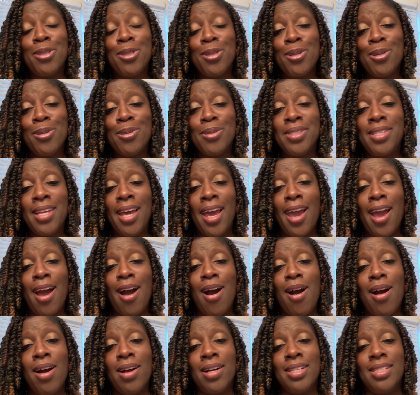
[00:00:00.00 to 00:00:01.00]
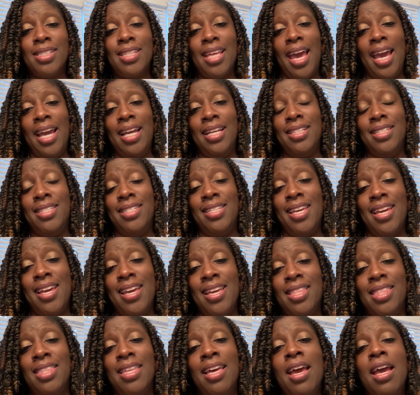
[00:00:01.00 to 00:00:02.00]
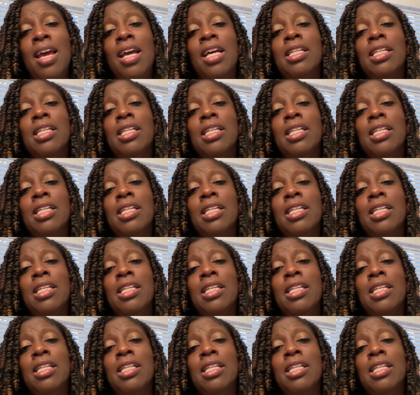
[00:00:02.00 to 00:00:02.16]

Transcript: Tuesday, August 18th.